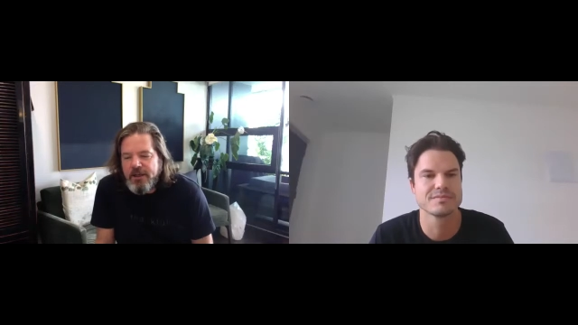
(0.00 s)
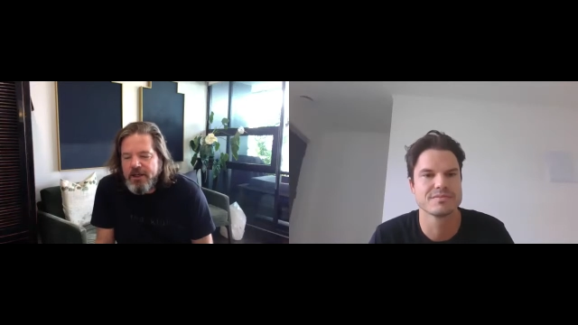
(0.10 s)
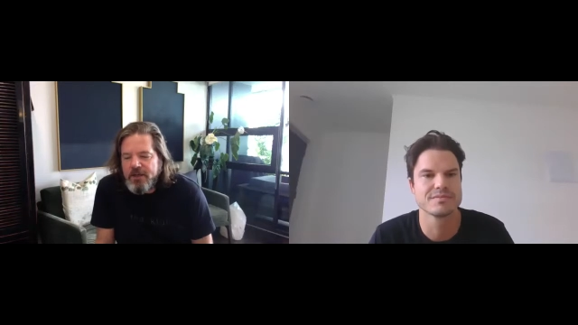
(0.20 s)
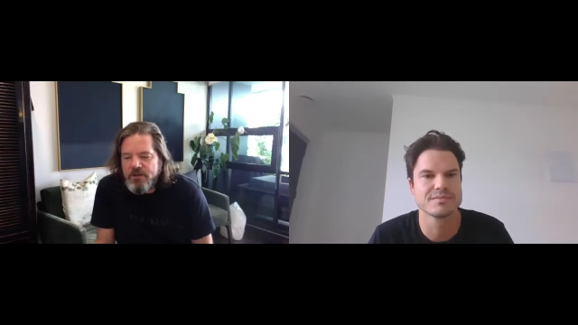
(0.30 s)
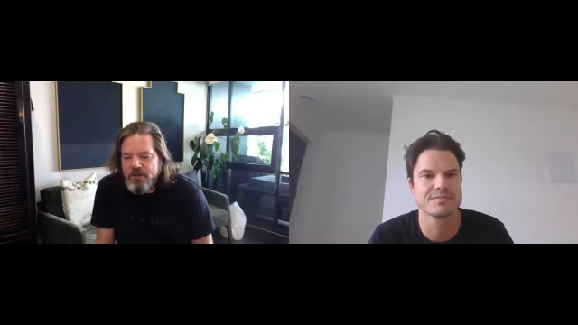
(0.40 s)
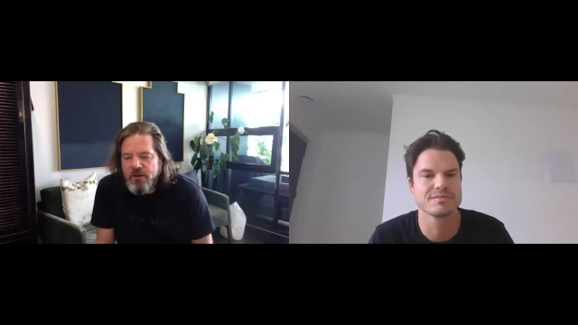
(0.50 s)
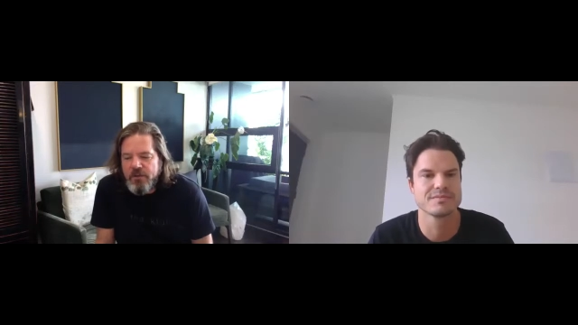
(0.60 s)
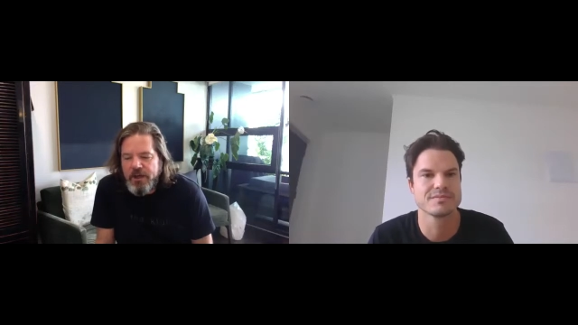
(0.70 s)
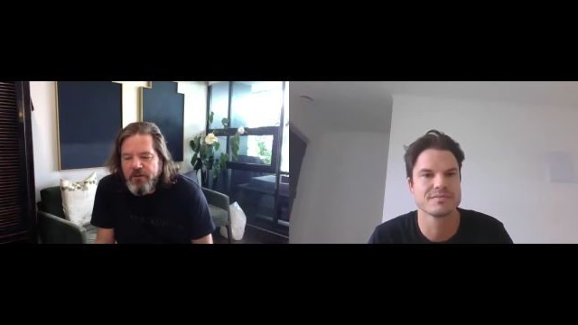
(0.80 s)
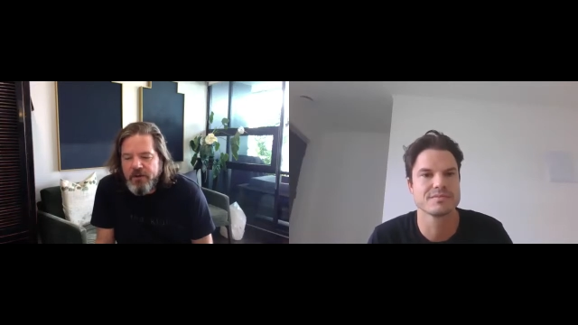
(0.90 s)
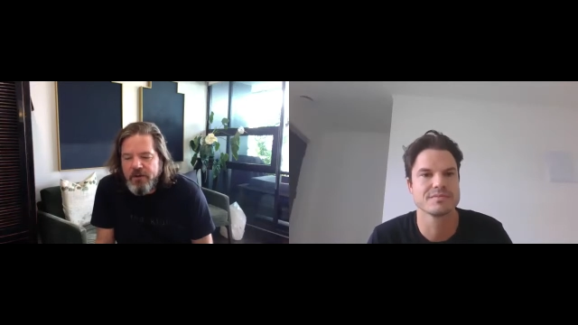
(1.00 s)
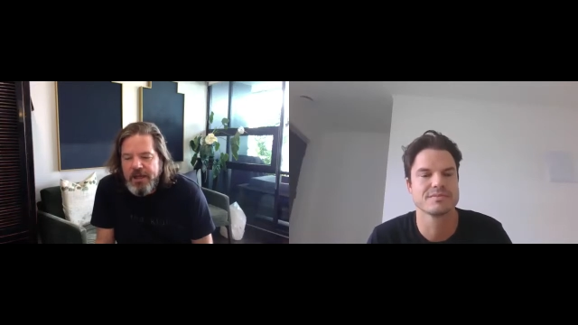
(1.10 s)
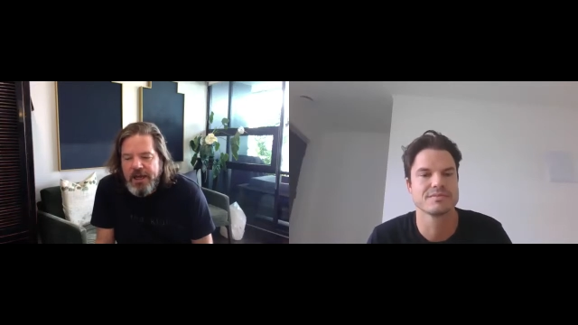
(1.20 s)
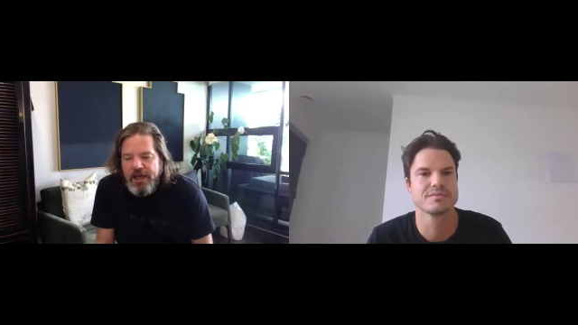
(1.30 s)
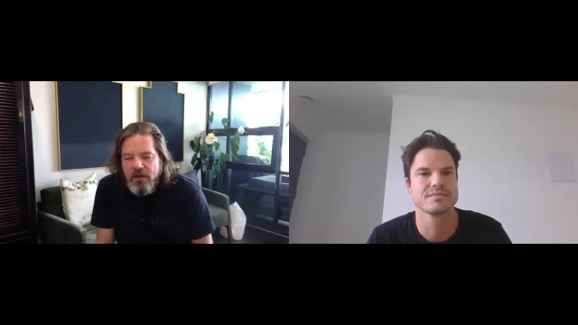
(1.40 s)
Speaker 1: And it's not about the
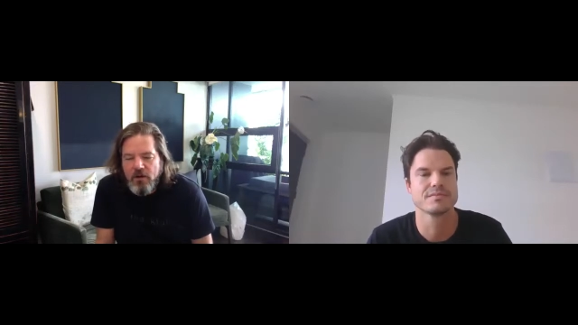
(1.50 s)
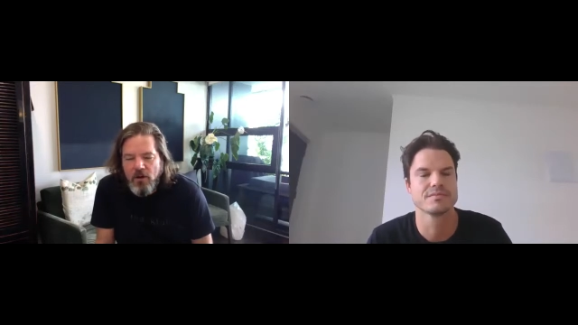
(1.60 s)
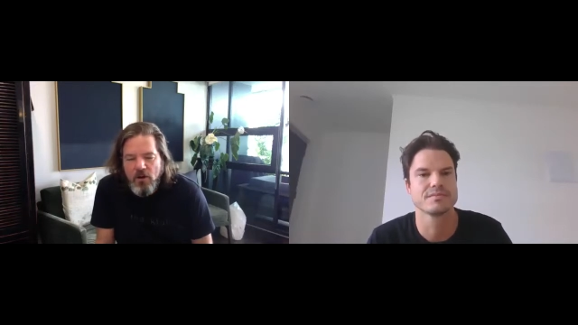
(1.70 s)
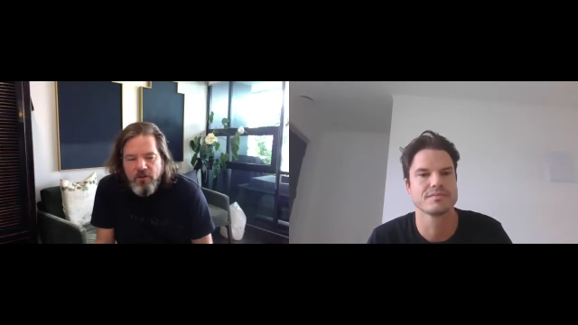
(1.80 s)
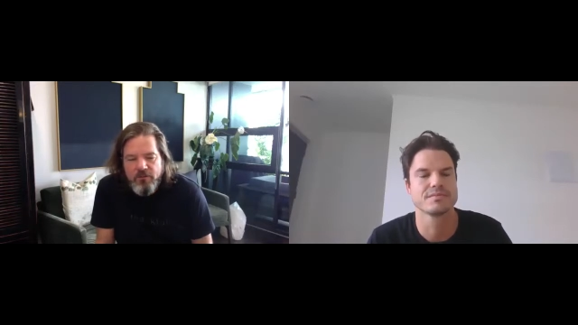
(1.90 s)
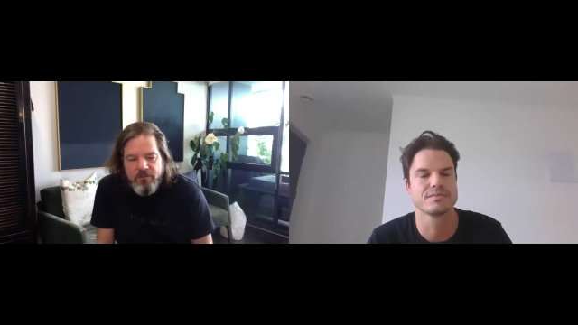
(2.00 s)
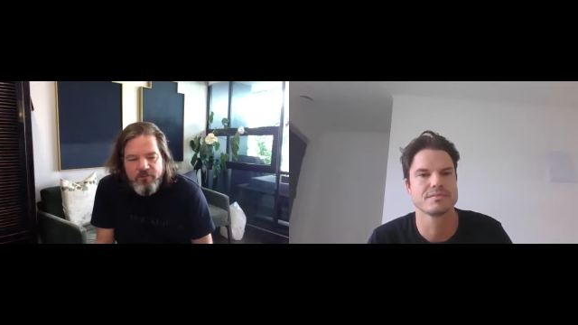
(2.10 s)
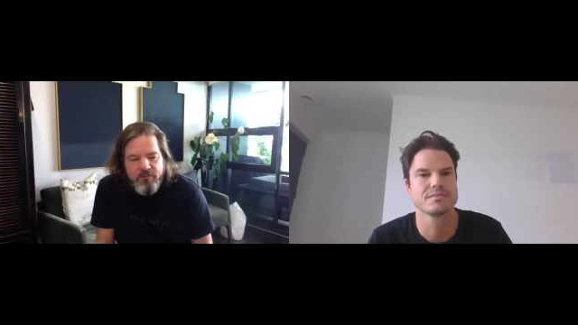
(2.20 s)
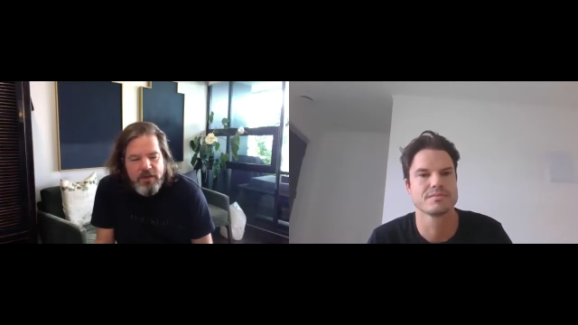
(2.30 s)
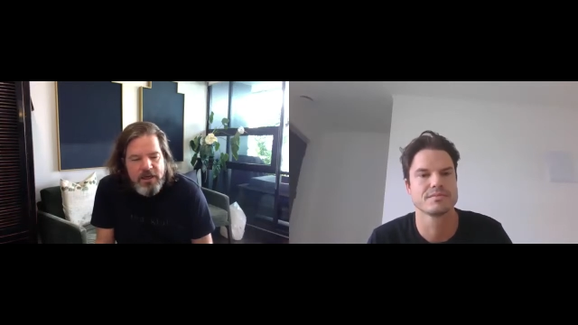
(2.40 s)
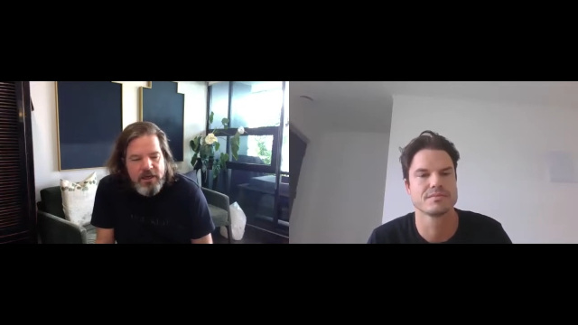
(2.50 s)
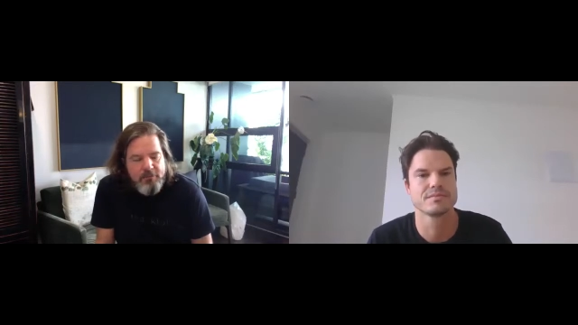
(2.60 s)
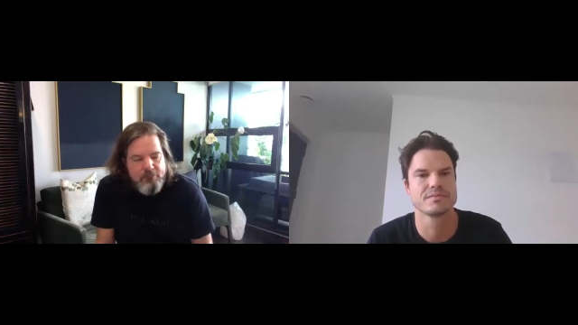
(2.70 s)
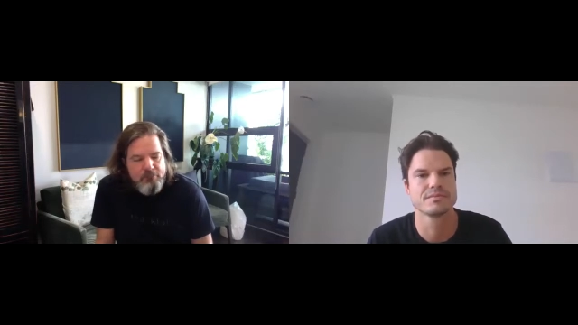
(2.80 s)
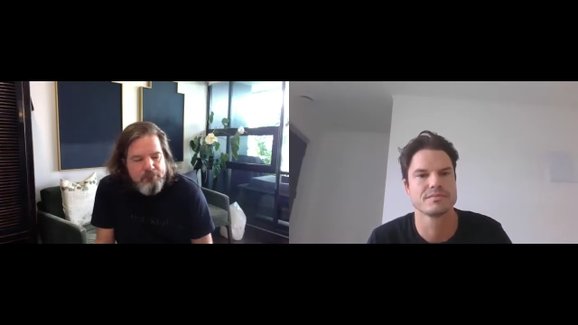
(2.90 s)
lack of
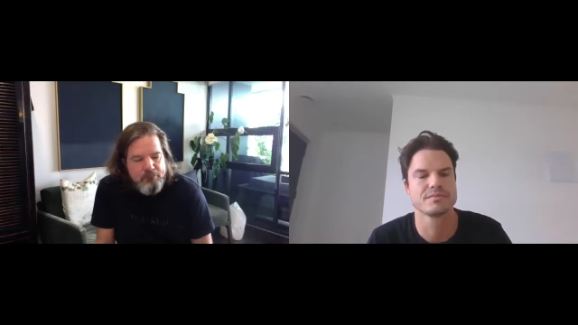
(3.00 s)
um,